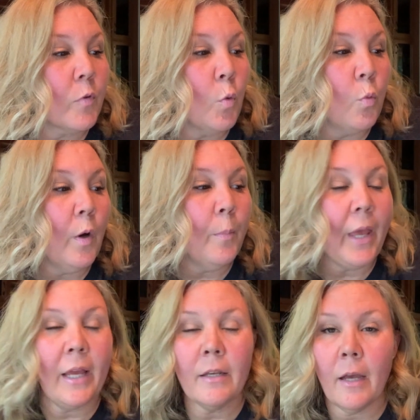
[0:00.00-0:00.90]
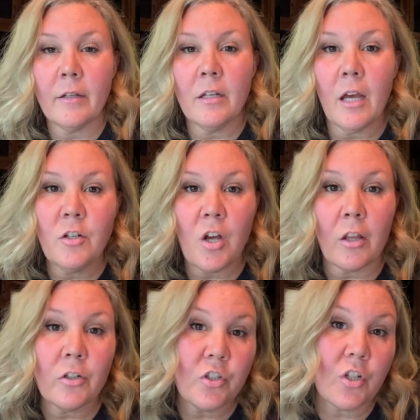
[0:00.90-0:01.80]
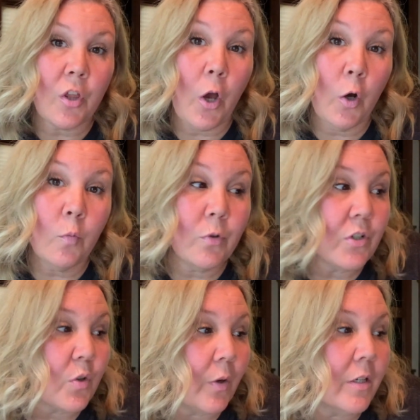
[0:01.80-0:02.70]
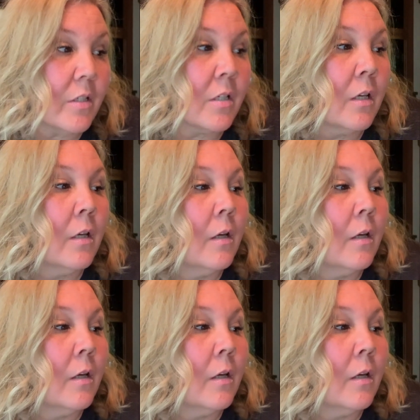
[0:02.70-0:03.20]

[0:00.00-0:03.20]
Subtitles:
We'll pay $99 to the home resort,